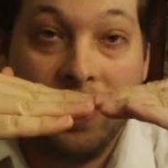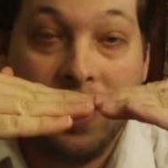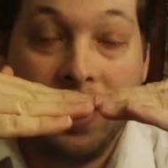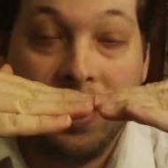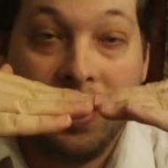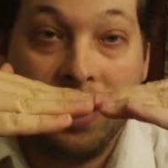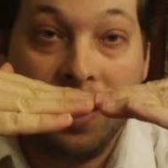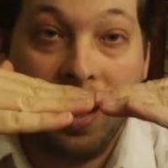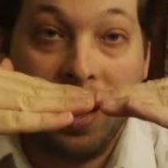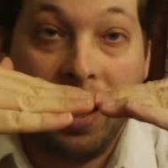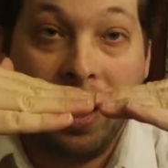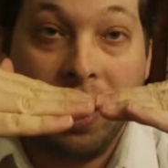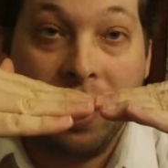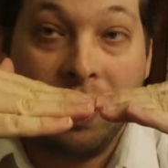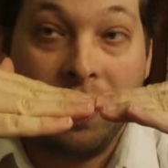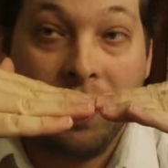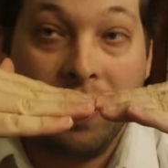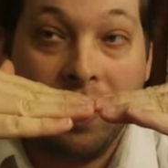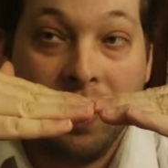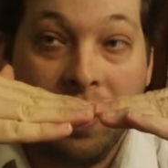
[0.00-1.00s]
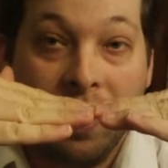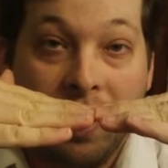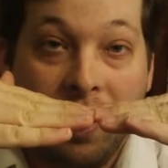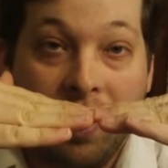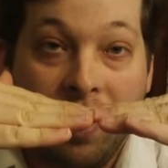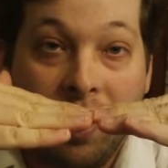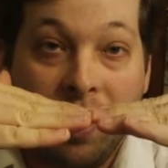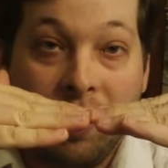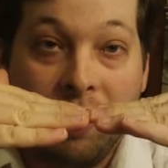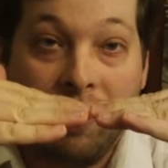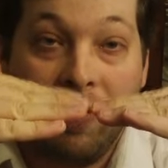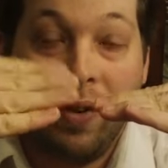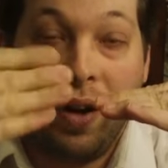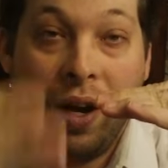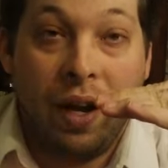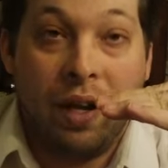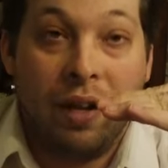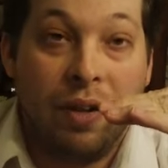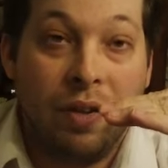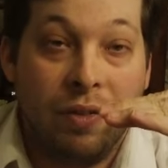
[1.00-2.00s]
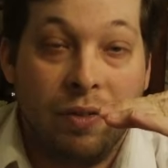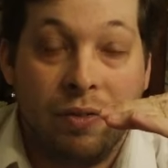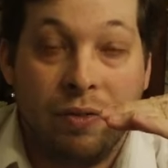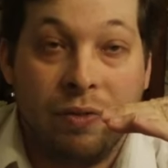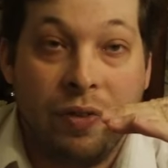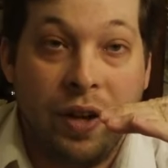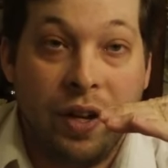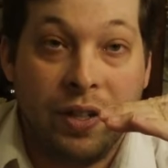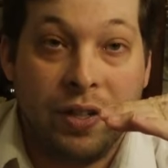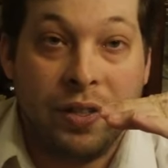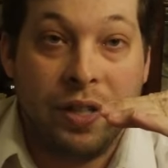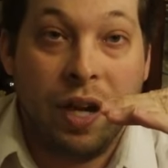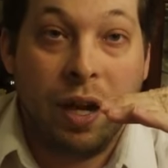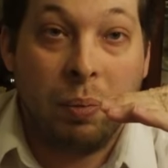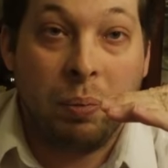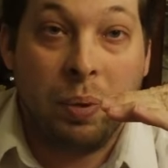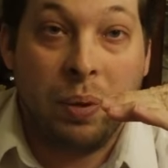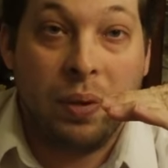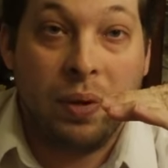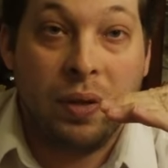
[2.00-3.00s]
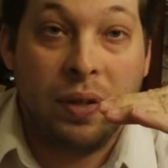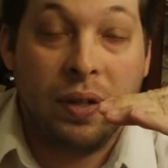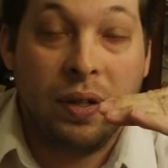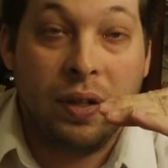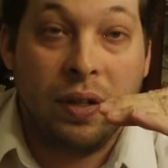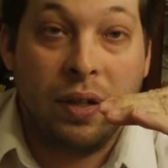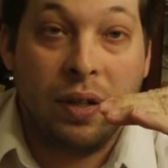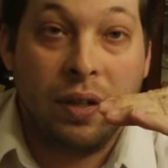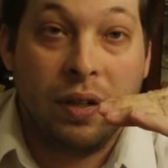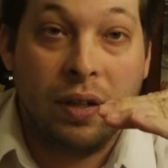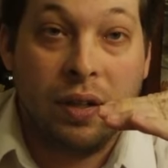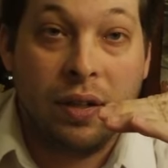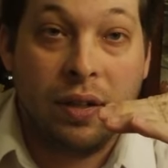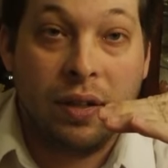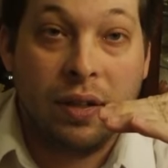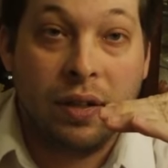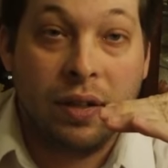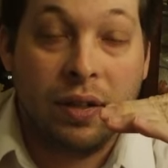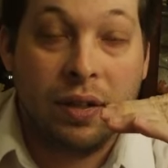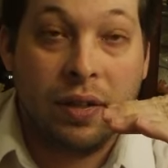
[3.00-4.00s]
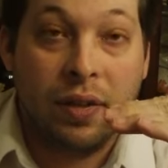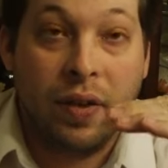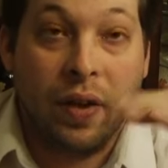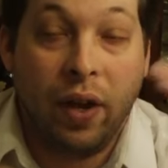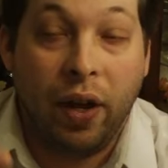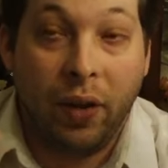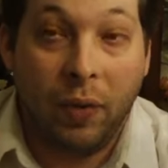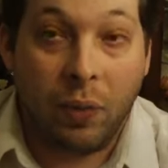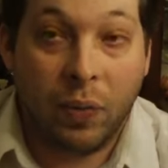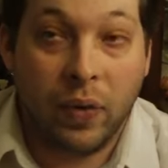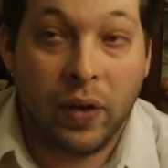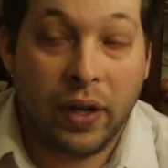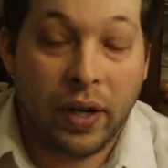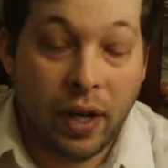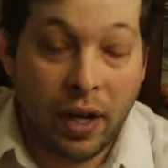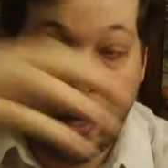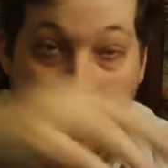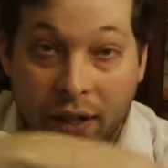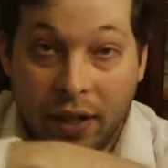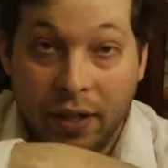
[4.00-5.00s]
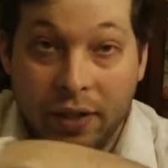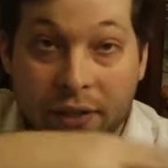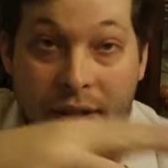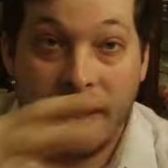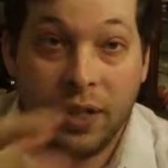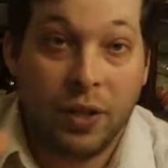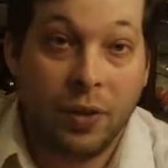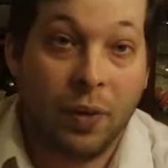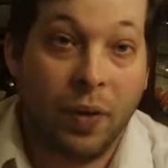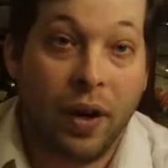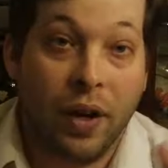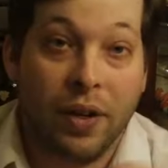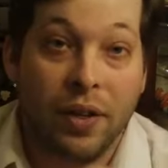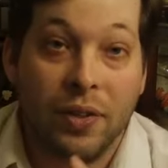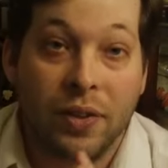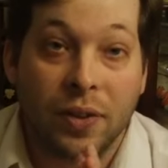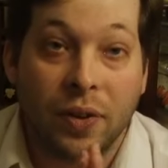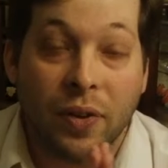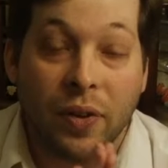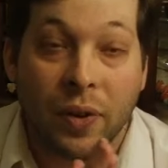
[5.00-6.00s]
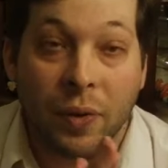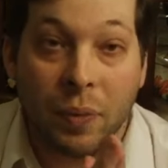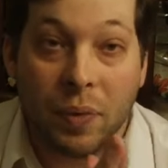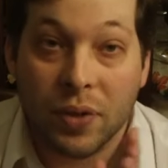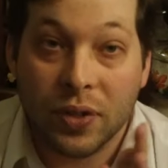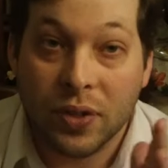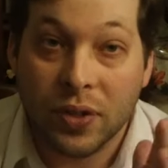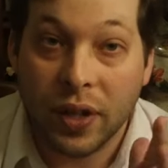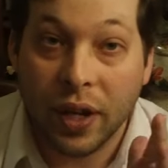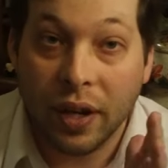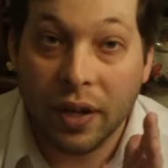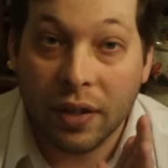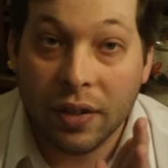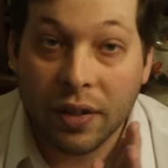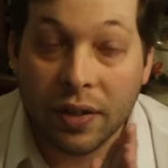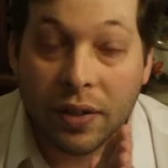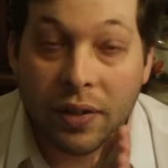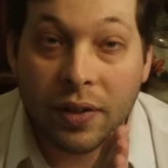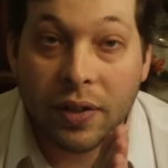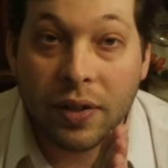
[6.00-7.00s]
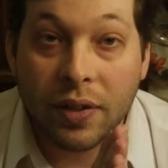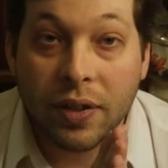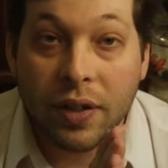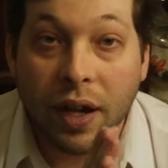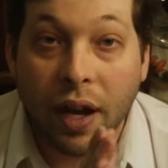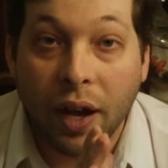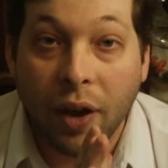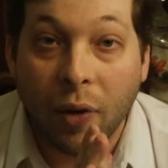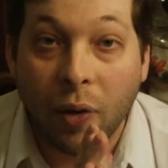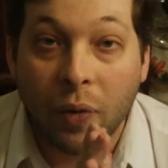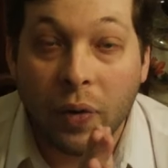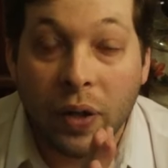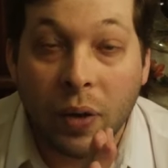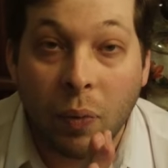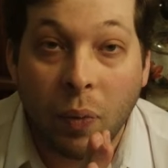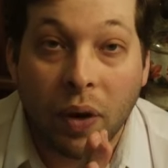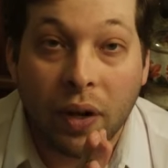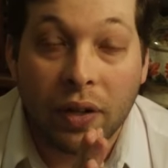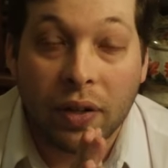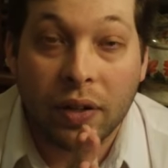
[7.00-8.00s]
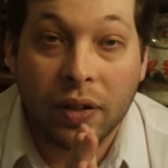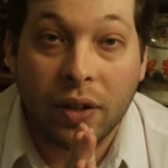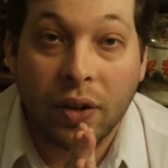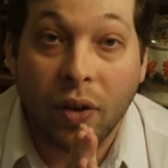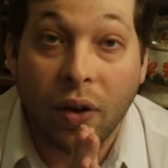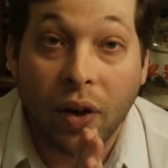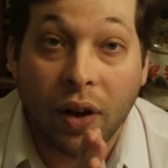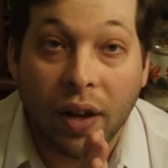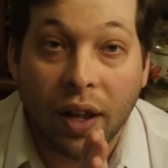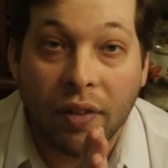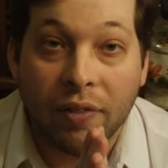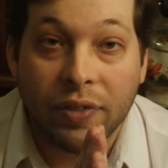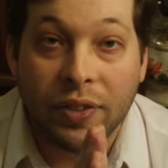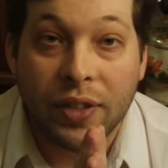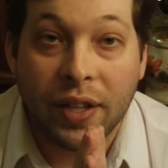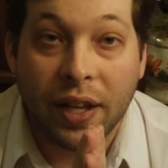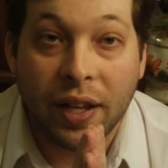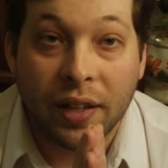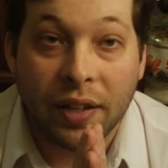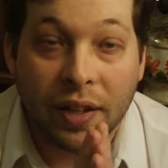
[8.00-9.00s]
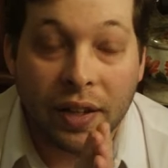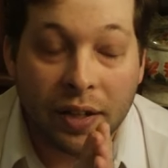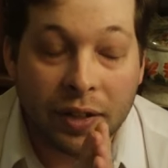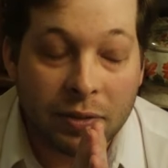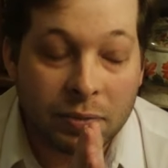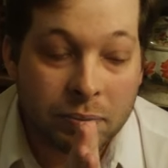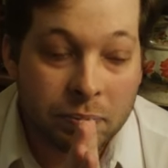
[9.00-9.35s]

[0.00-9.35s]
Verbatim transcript: didn't land face up I, I continued on until there was uh, uh, only one car left standing.